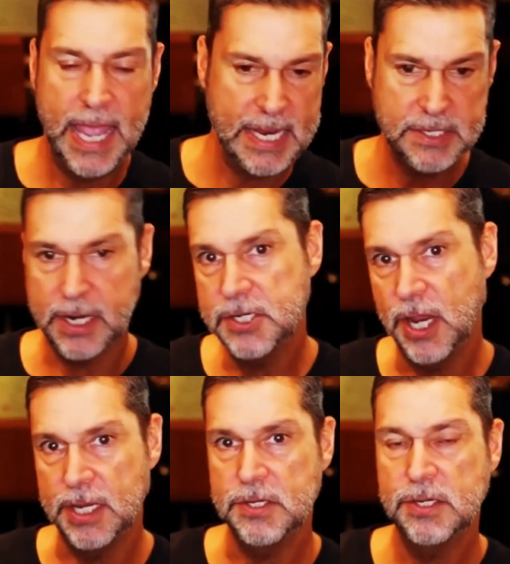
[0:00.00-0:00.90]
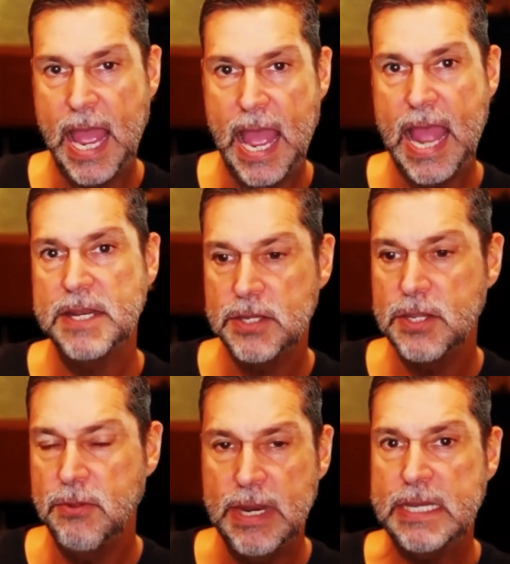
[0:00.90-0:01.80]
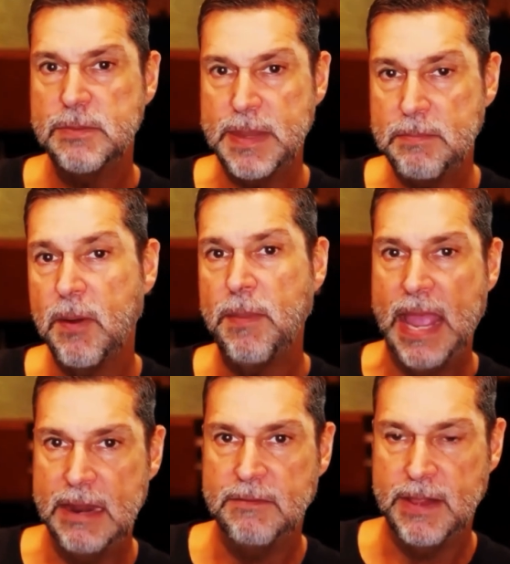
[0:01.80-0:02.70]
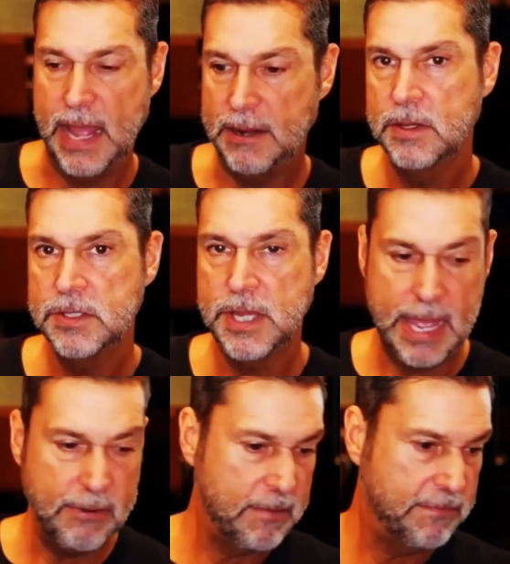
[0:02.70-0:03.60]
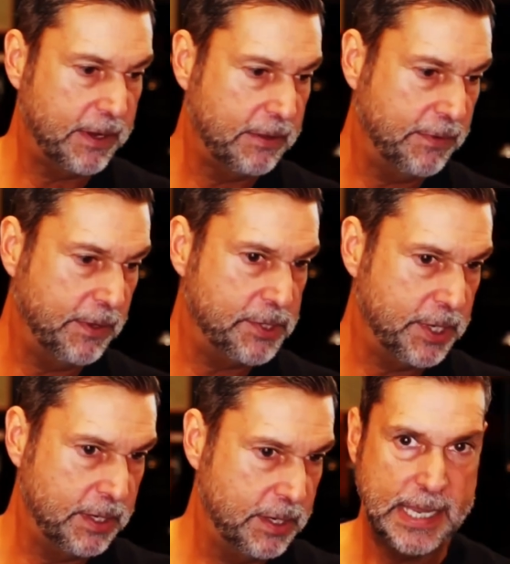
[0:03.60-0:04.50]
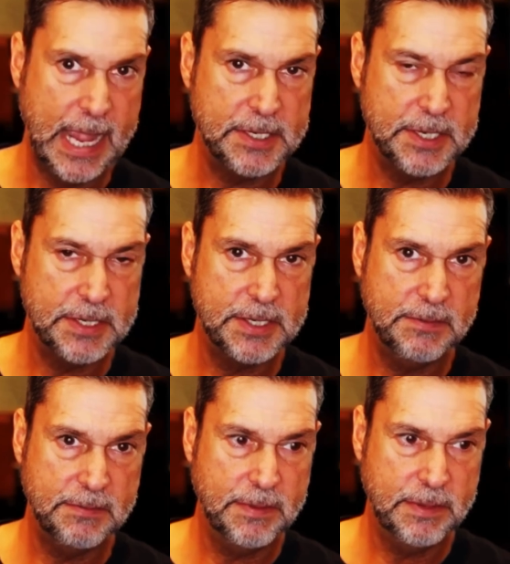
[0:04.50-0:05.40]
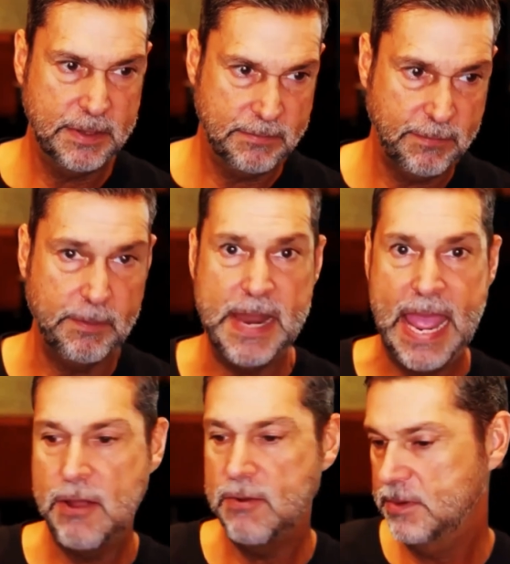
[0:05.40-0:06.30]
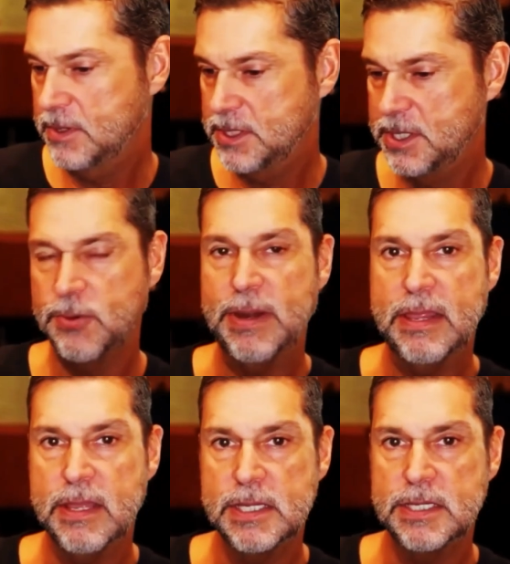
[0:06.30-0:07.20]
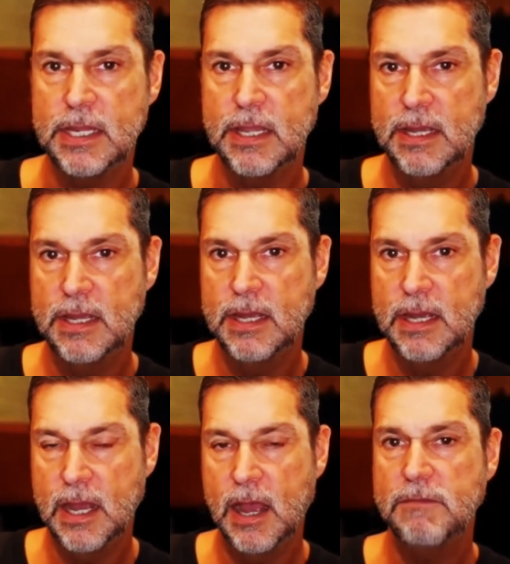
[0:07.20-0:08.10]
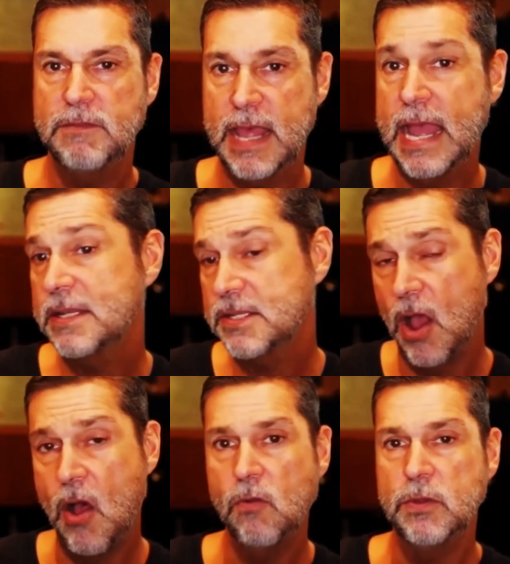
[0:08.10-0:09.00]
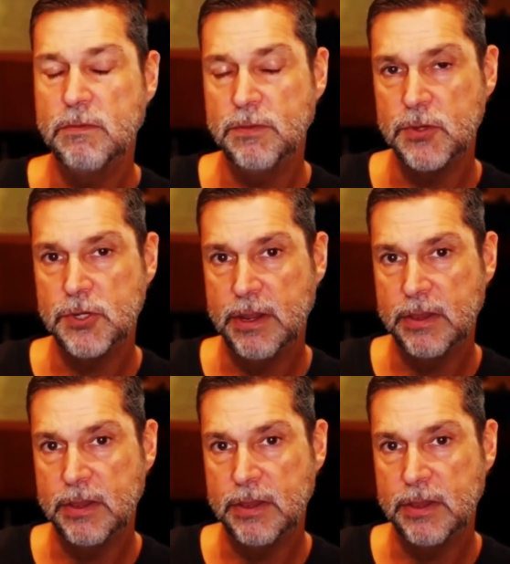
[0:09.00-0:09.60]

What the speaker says: It's going to change. And you need to be prepared for that. So how to unfuck your future gets us from now to 2030. After that, it's a whole new future